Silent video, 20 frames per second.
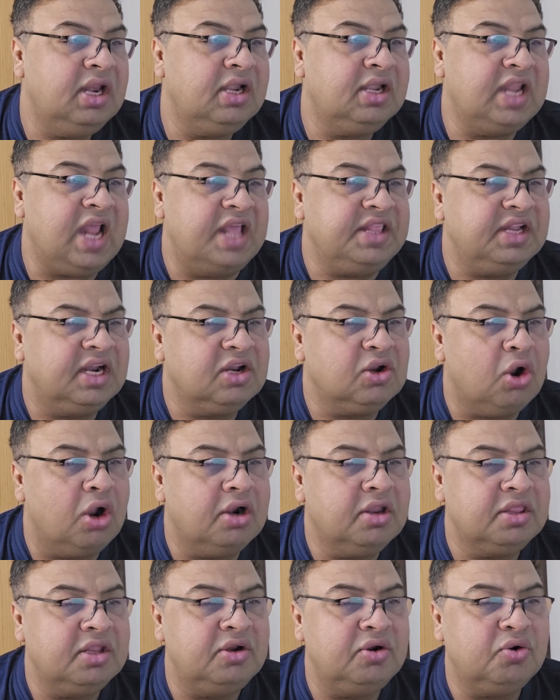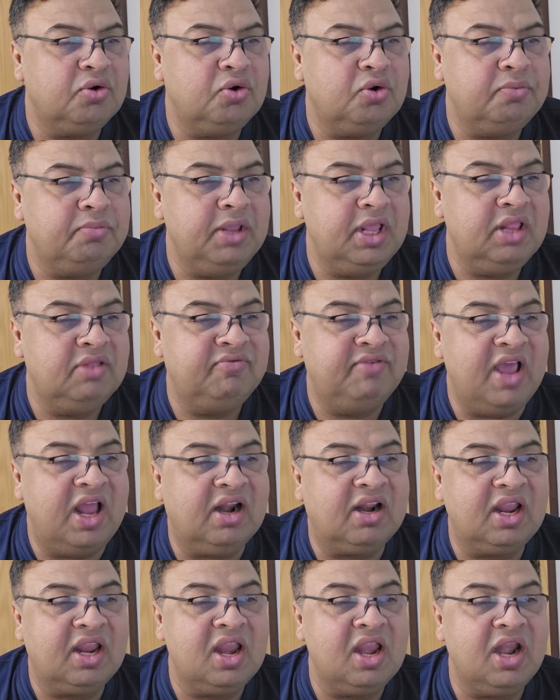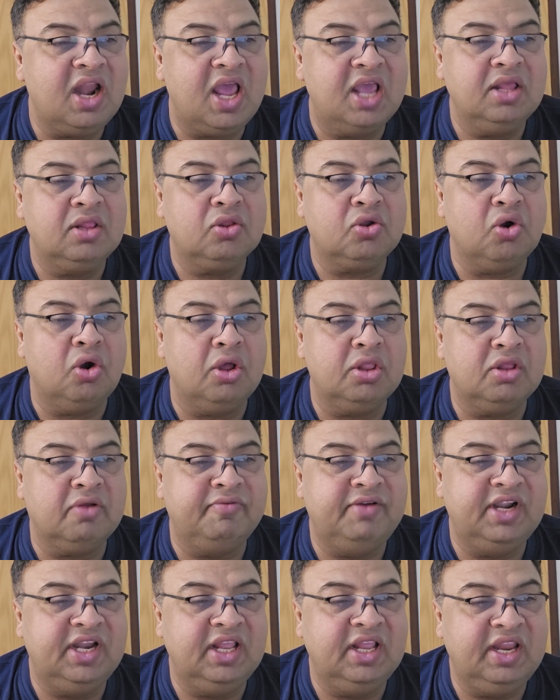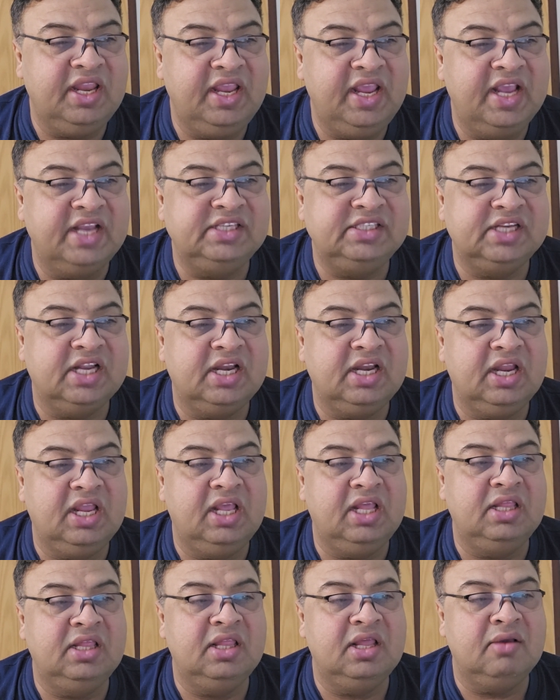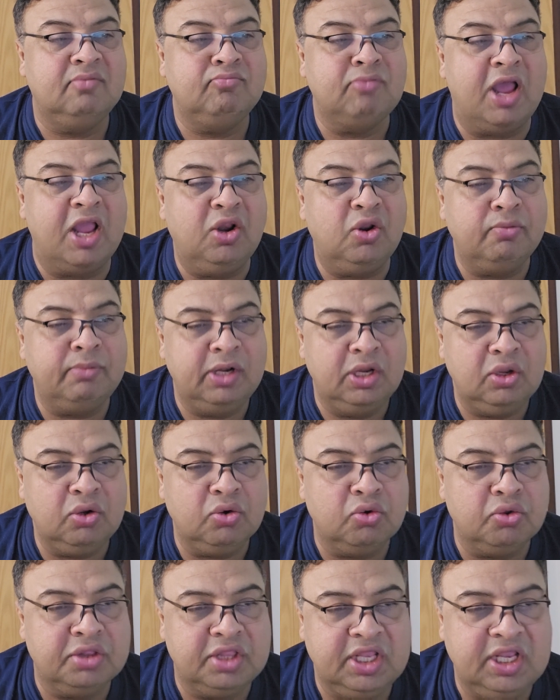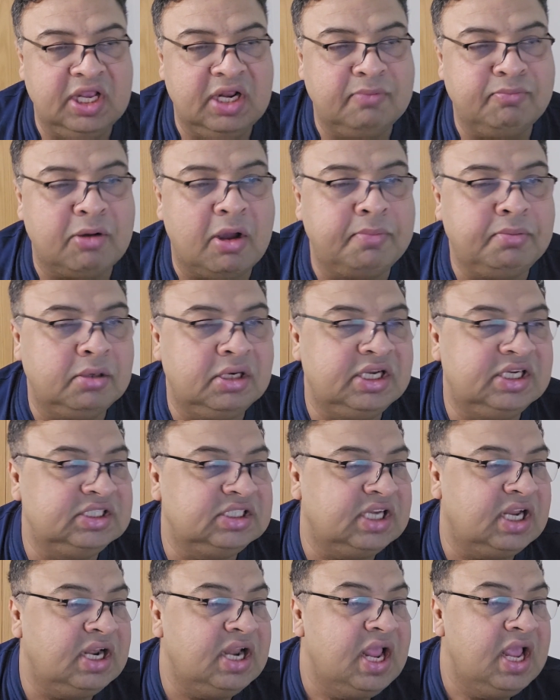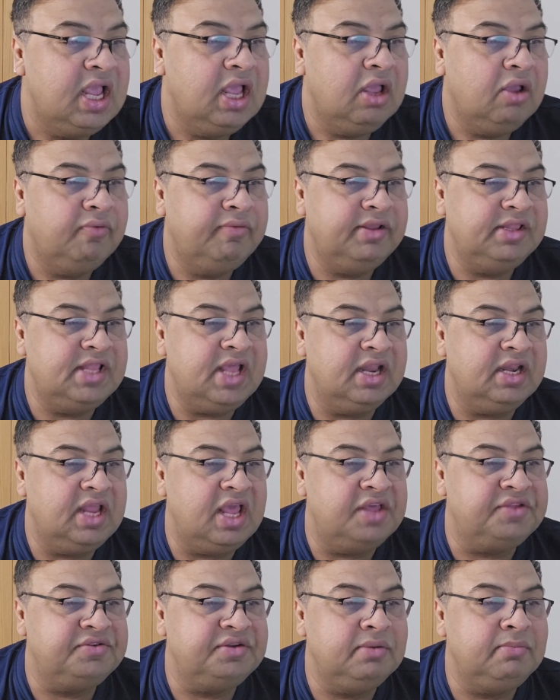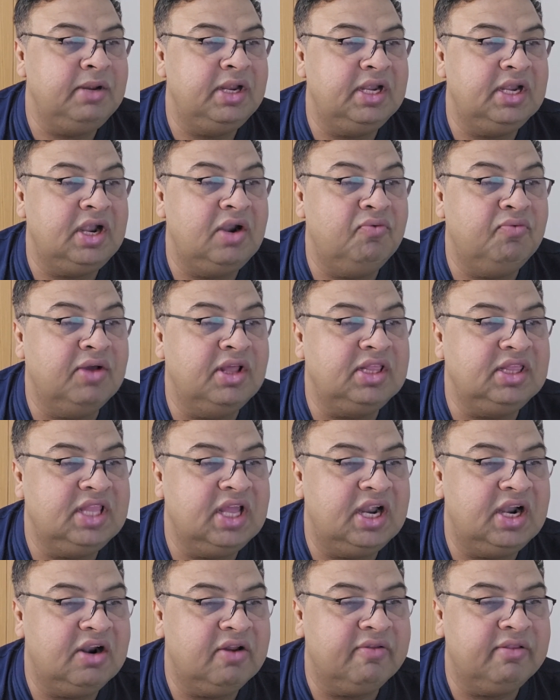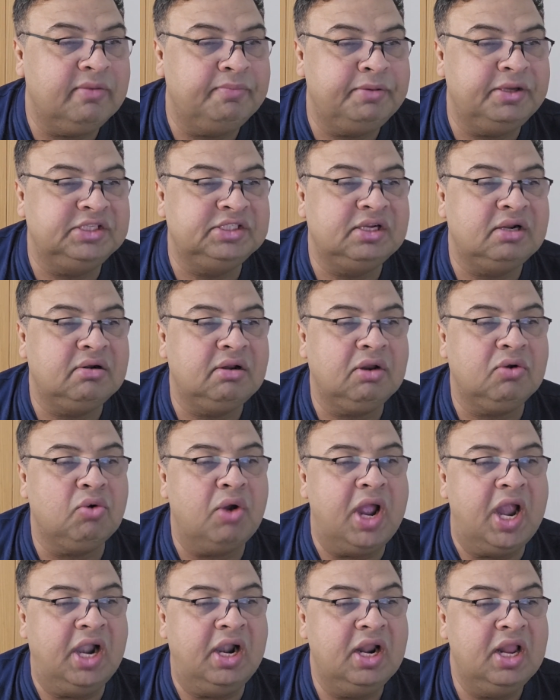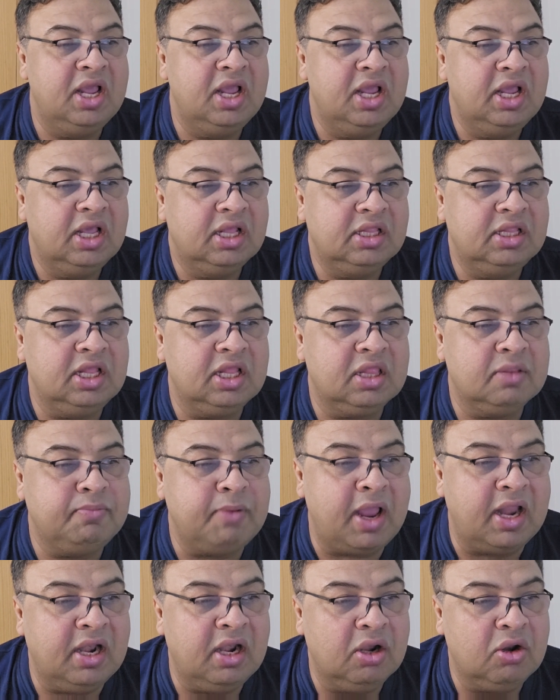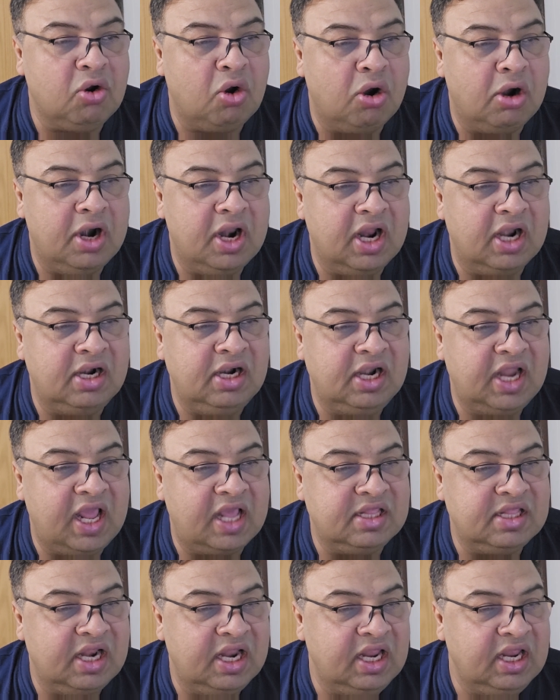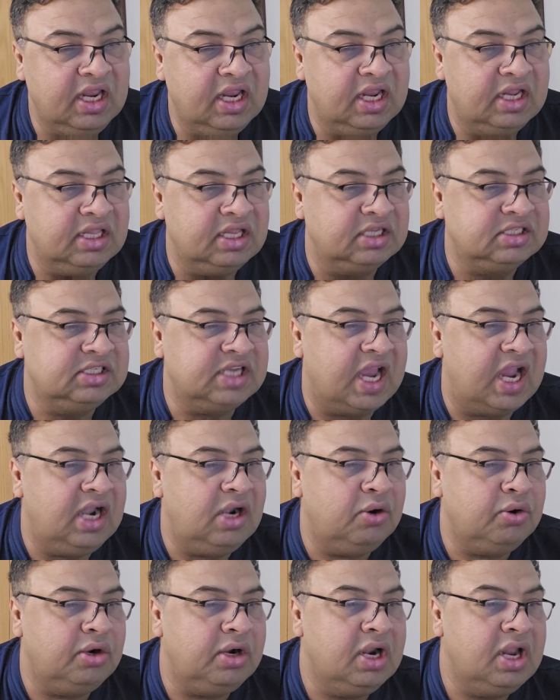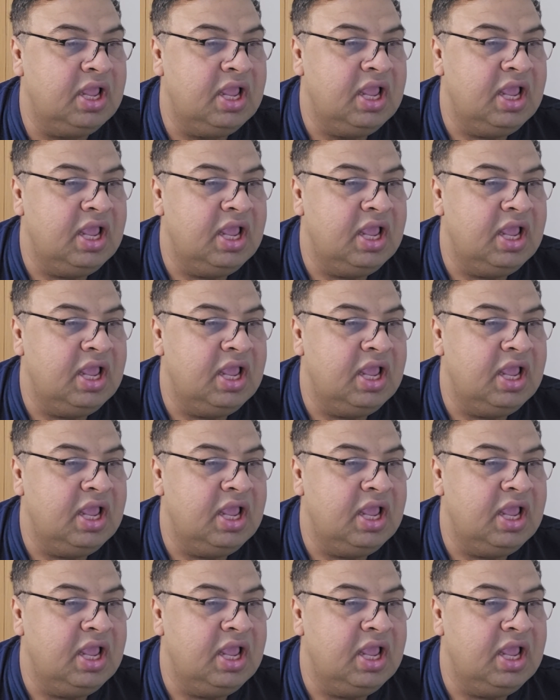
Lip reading: Tethered cord syndrome is well recognized cause of deterioration in the myelomeningocele population, with an estimated 1/3 of the patient required the spinal cord untethering in the childhood.